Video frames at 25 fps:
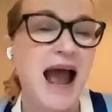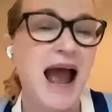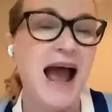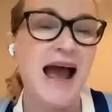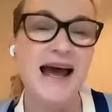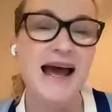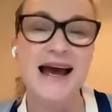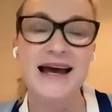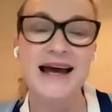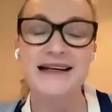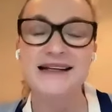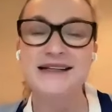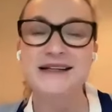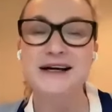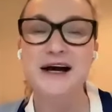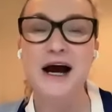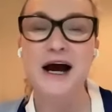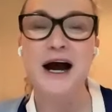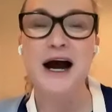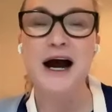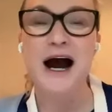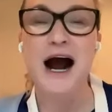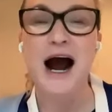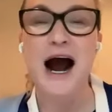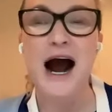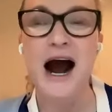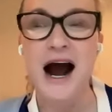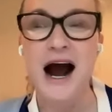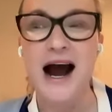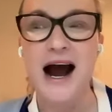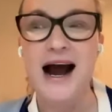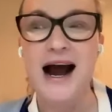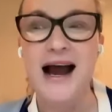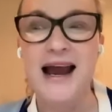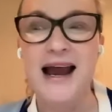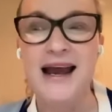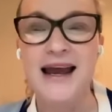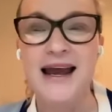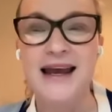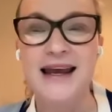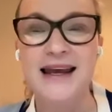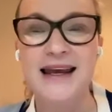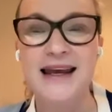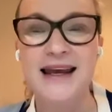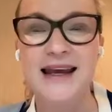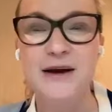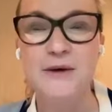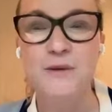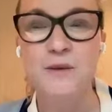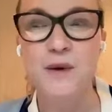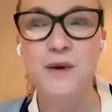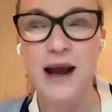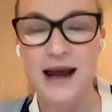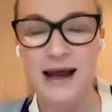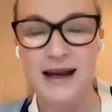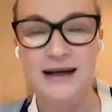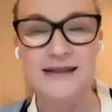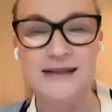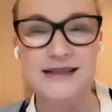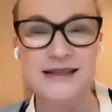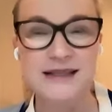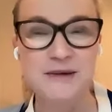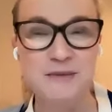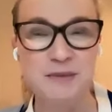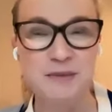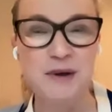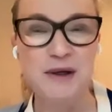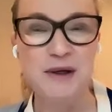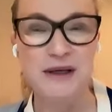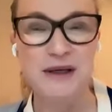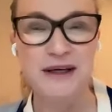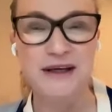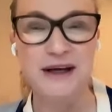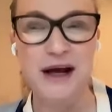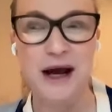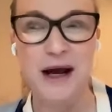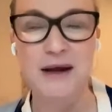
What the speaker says: And I went to put it,